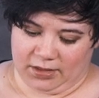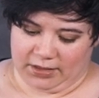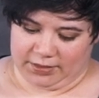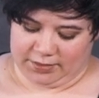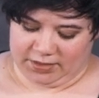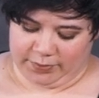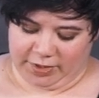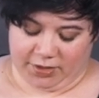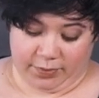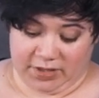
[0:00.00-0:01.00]
I can
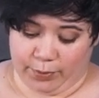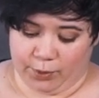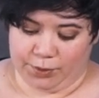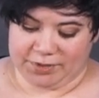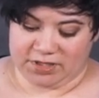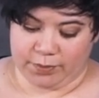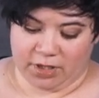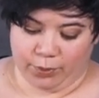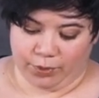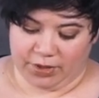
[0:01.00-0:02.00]
smell them. They both
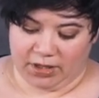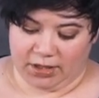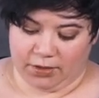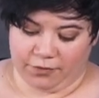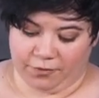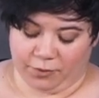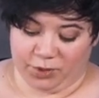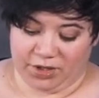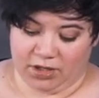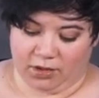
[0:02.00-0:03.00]
smell pretty
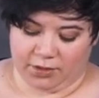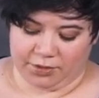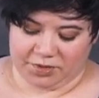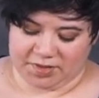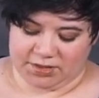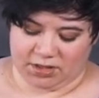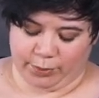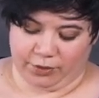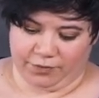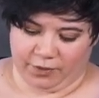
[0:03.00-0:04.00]
fruity, although this
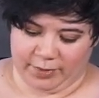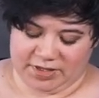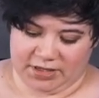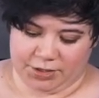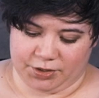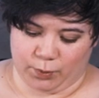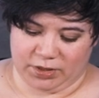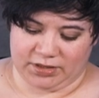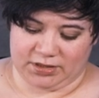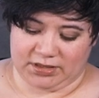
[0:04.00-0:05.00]
double fermentation
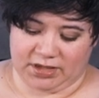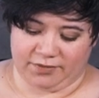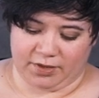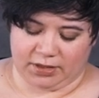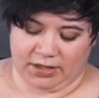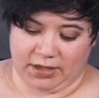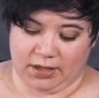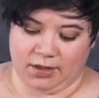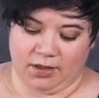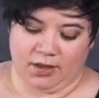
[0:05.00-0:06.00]
one
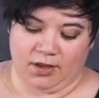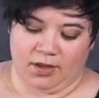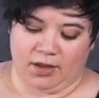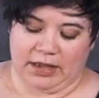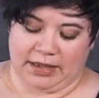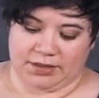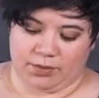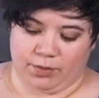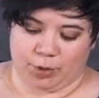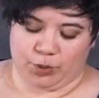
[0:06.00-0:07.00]
definitely has a
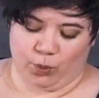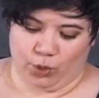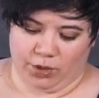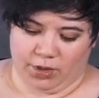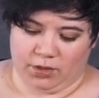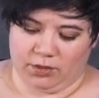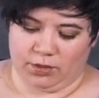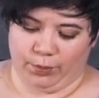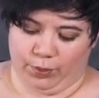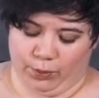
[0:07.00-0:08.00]
much more
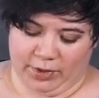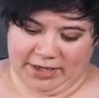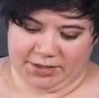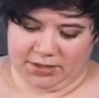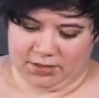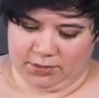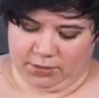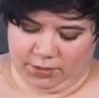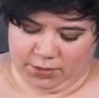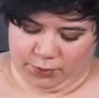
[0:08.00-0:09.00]
bright
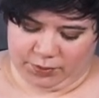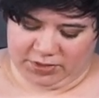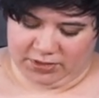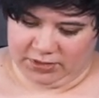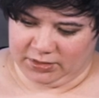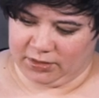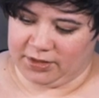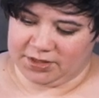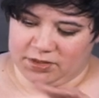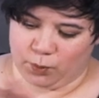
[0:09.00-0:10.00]
note.
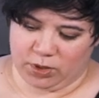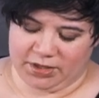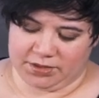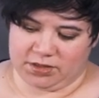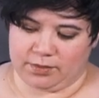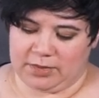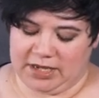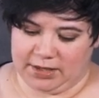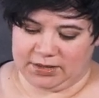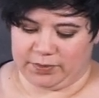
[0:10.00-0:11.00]
This one to
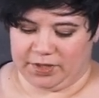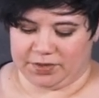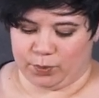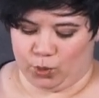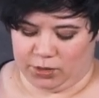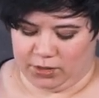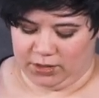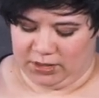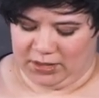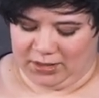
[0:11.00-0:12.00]
me smells more
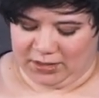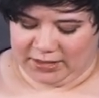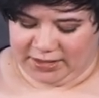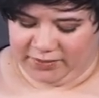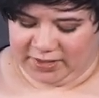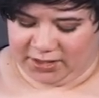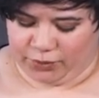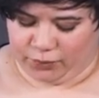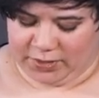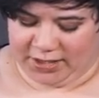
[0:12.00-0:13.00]
kind of like a
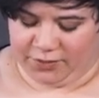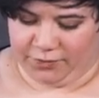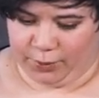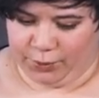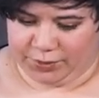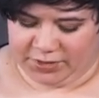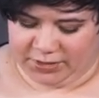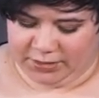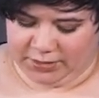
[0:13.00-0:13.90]
dried fruit.